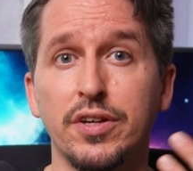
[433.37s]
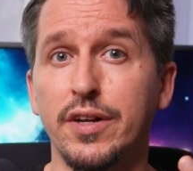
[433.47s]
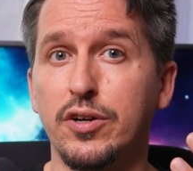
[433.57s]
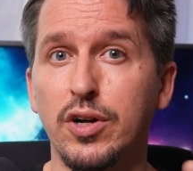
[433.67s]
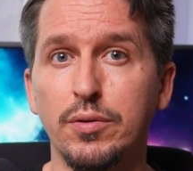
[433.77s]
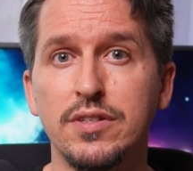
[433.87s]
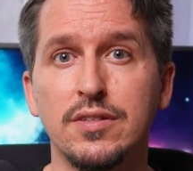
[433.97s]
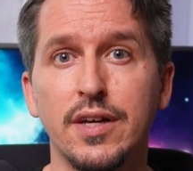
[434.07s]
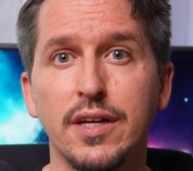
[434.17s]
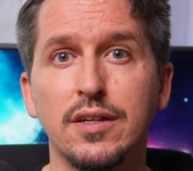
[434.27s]
in their current
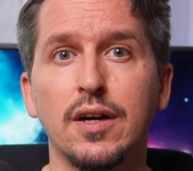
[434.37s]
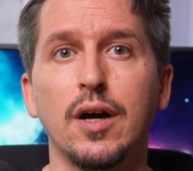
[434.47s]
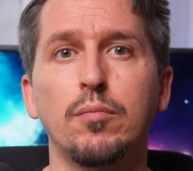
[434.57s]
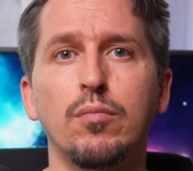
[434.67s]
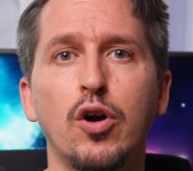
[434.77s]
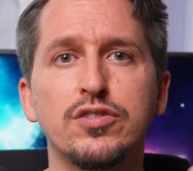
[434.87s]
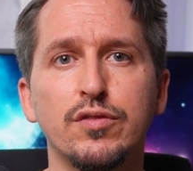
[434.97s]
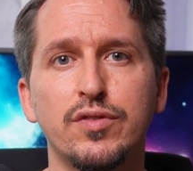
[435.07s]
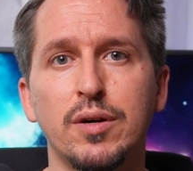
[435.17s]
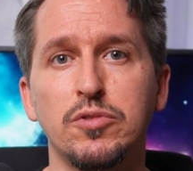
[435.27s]
state, most
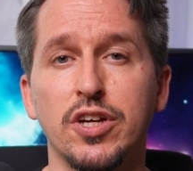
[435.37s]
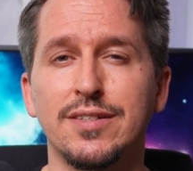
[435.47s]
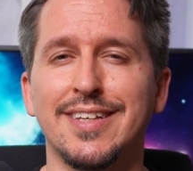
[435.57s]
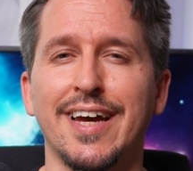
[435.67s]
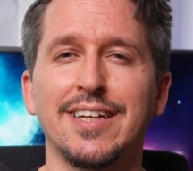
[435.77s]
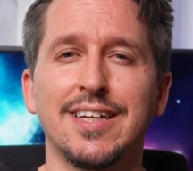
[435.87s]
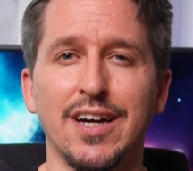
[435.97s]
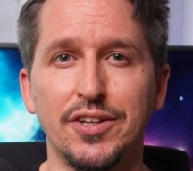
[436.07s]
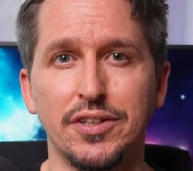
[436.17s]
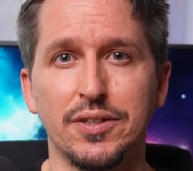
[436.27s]
of them just can't
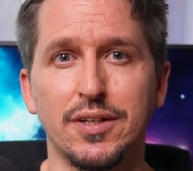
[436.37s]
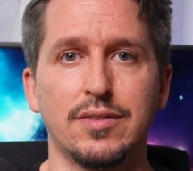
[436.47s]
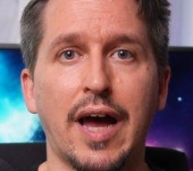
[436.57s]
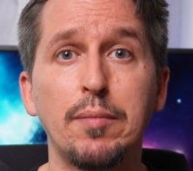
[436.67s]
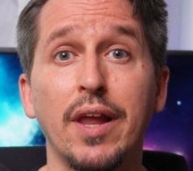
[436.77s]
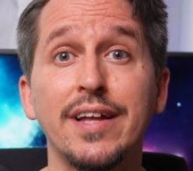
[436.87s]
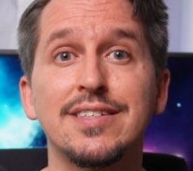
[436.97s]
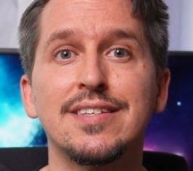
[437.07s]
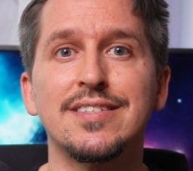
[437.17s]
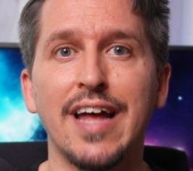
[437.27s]
cut it.
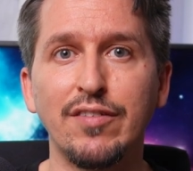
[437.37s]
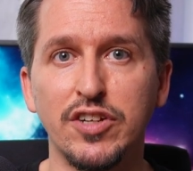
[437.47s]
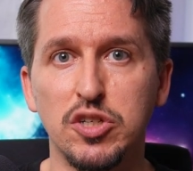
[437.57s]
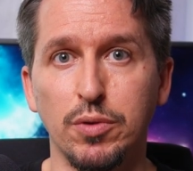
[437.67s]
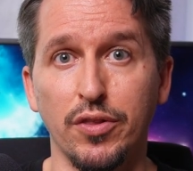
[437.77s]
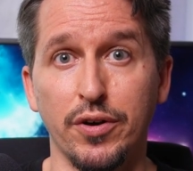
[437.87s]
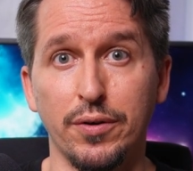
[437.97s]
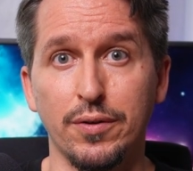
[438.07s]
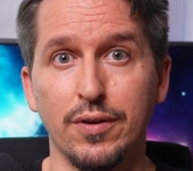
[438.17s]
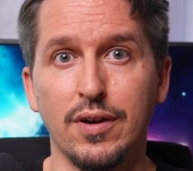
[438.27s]
Timelines is salvageable
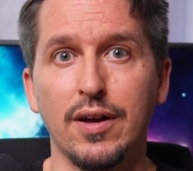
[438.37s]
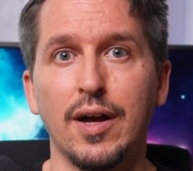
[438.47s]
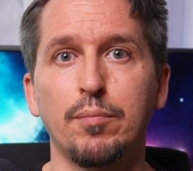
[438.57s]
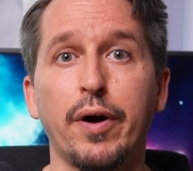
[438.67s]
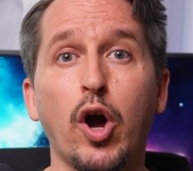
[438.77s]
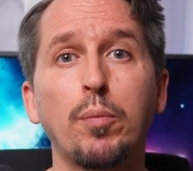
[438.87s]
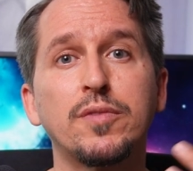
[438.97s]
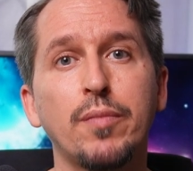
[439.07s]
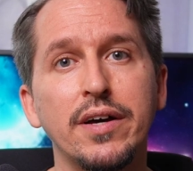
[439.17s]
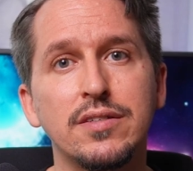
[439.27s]
though. By
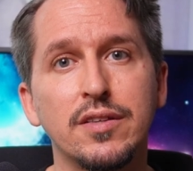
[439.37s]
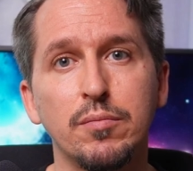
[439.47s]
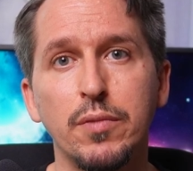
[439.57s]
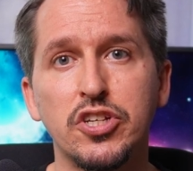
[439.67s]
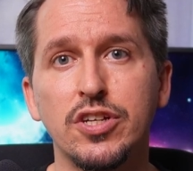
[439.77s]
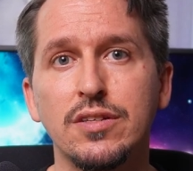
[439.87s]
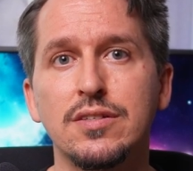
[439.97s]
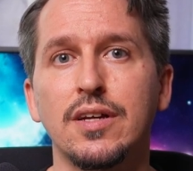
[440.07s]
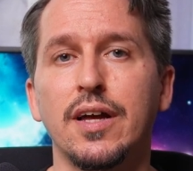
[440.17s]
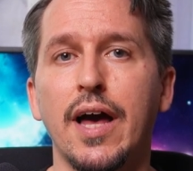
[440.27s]
optimizing the
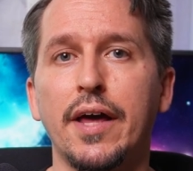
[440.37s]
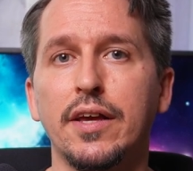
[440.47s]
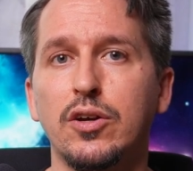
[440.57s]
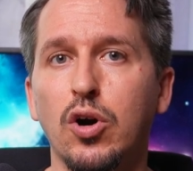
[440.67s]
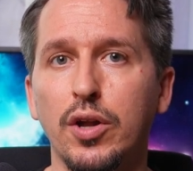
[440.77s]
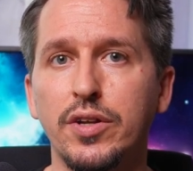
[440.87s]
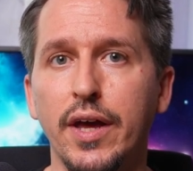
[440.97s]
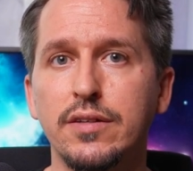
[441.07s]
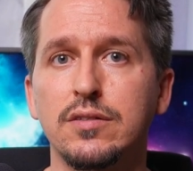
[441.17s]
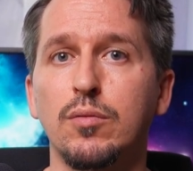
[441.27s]
missions, adding
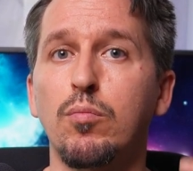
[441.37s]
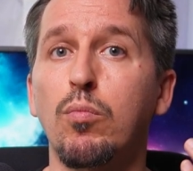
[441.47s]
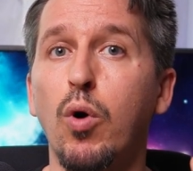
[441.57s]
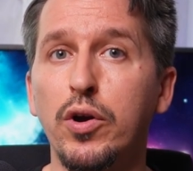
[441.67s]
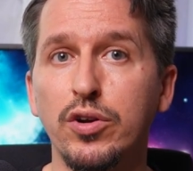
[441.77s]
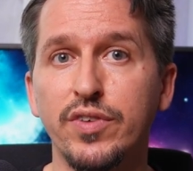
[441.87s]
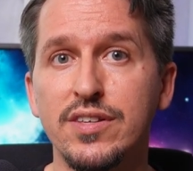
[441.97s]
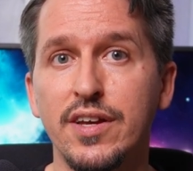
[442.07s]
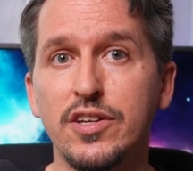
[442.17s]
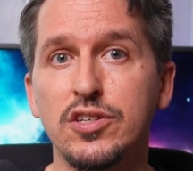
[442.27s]
context, more
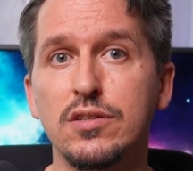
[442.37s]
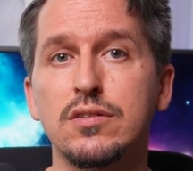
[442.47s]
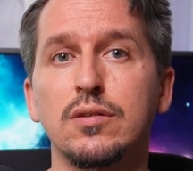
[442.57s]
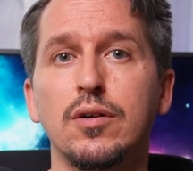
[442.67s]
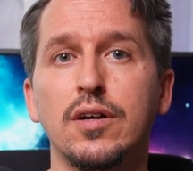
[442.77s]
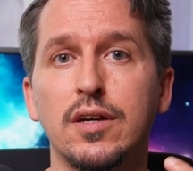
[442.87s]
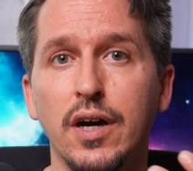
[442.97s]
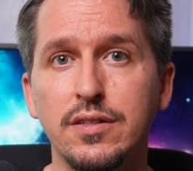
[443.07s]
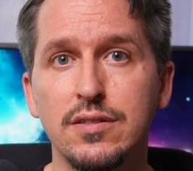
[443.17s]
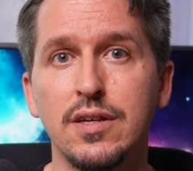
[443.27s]
conversations,
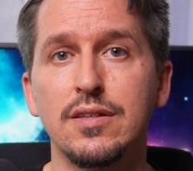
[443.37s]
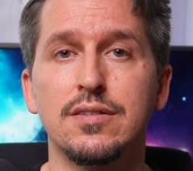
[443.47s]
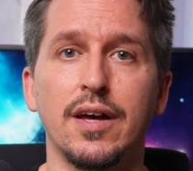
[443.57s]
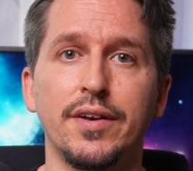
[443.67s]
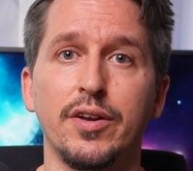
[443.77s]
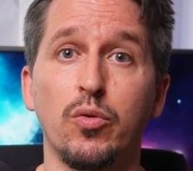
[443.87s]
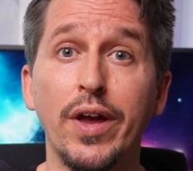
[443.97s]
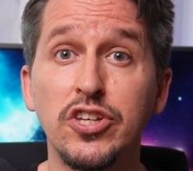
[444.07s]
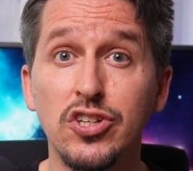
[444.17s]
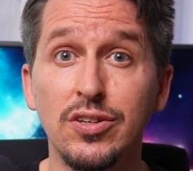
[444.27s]
cutscenes and
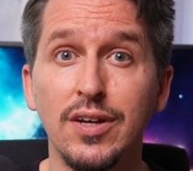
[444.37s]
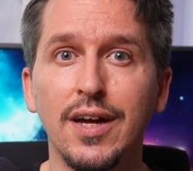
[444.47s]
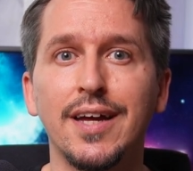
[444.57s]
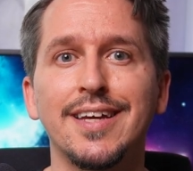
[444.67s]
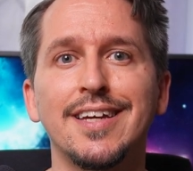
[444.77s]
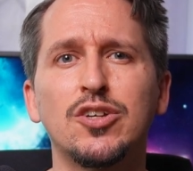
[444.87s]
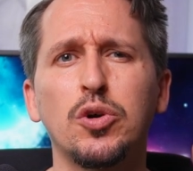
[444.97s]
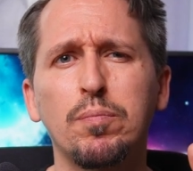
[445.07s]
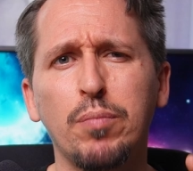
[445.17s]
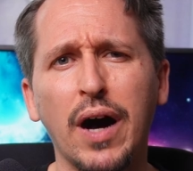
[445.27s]
narration, it
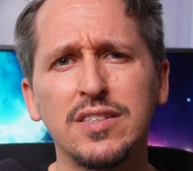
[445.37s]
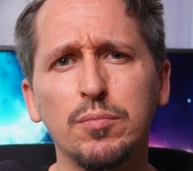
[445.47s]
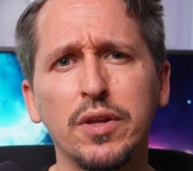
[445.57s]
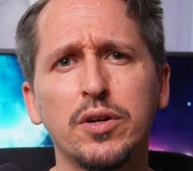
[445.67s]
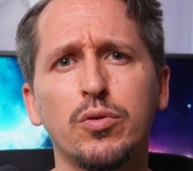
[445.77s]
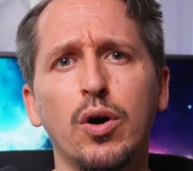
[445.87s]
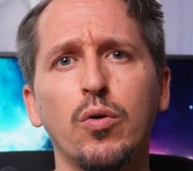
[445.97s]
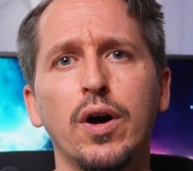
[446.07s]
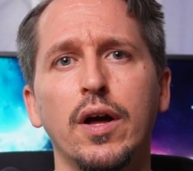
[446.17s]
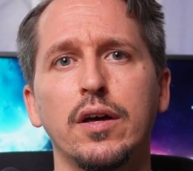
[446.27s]
could possibly
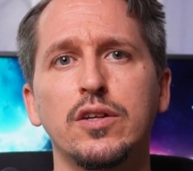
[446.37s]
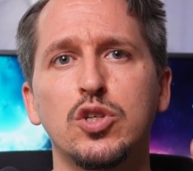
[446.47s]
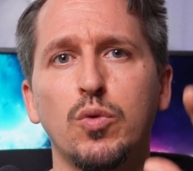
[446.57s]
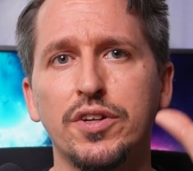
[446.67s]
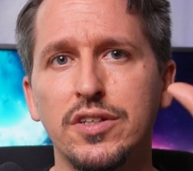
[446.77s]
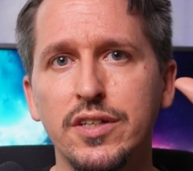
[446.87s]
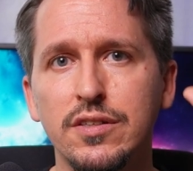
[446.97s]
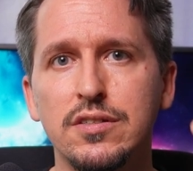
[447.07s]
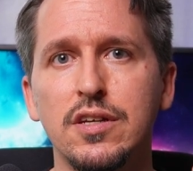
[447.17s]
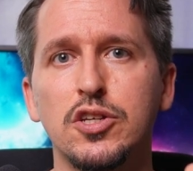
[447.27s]
grow into what a
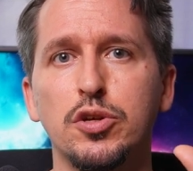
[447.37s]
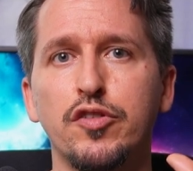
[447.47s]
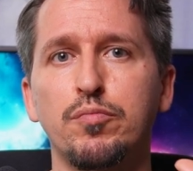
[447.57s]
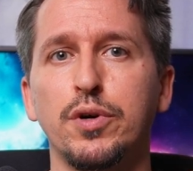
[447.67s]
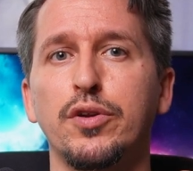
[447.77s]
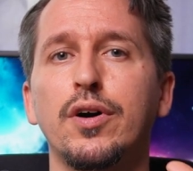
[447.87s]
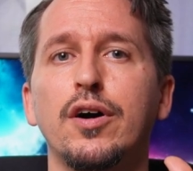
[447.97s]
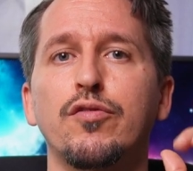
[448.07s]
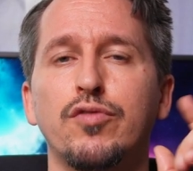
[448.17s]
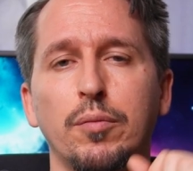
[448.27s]
DLC should have been
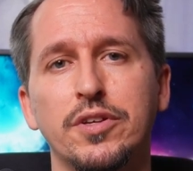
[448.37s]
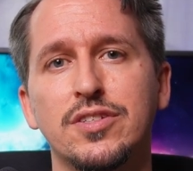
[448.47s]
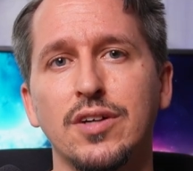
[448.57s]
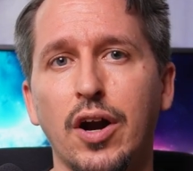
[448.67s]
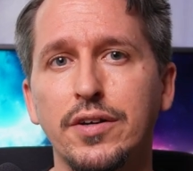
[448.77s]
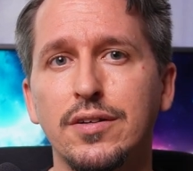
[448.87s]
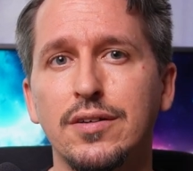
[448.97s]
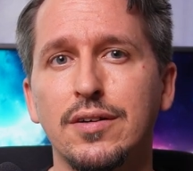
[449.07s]
from the start.